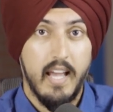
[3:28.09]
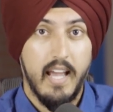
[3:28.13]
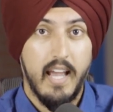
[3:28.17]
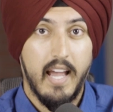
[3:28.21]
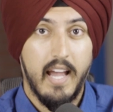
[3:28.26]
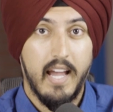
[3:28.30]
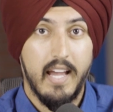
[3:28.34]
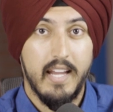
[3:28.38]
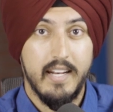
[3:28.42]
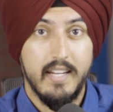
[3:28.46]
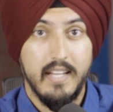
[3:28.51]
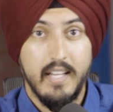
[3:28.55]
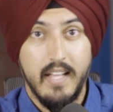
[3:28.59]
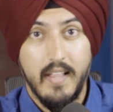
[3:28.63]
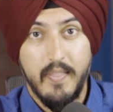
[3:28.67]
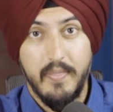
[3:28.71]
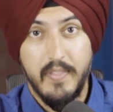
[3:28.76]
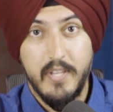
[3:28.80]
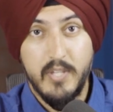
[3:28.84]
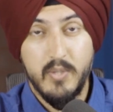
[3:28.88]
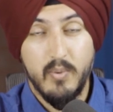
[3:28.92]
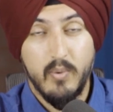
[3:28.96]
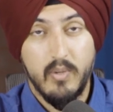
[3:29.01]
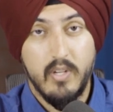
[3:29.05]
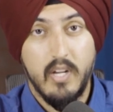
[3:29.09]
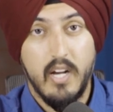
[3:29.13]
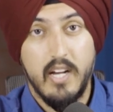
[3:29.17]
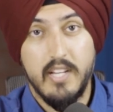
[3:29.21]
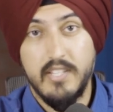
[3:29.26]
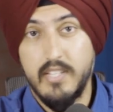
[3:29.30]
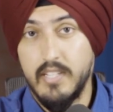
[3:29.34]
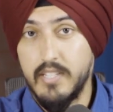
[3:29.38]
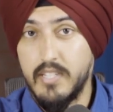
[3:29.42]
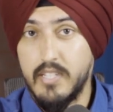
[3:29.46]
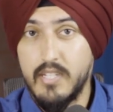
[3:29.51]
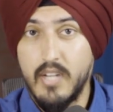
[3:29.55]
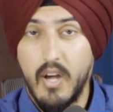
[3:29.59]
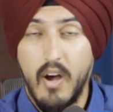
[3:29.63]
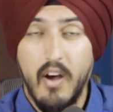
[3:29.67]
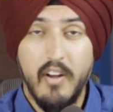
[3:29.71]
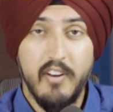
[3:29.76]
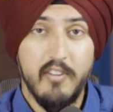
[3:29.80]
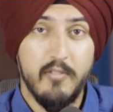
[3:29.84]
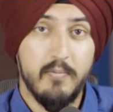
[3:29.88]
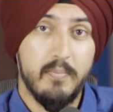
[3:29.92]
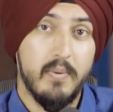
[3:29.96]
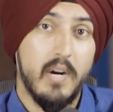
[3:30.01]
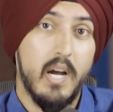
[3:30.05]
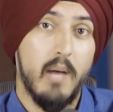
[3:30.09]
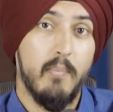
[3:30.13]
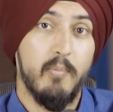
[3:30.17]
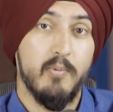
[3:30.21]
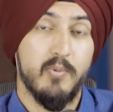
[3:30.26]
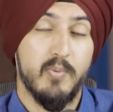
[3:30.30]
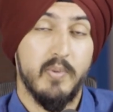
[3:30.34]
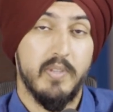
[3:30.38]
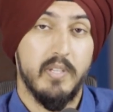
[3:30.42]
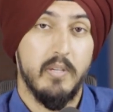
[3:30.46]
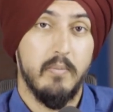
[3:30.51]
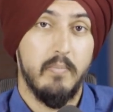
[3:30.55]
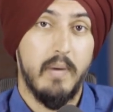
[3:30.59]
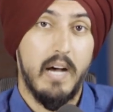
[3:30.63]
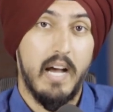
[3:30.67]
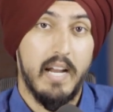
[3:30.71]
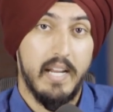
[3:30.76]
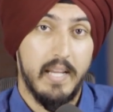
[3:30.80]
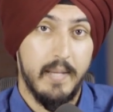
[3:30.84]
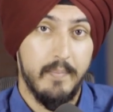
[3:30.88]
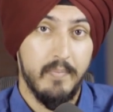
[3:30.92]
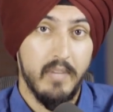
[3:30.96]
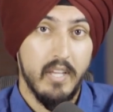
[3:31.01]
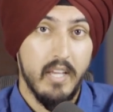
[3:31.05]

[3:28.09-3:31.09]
And this will cause a ton of problems with your body.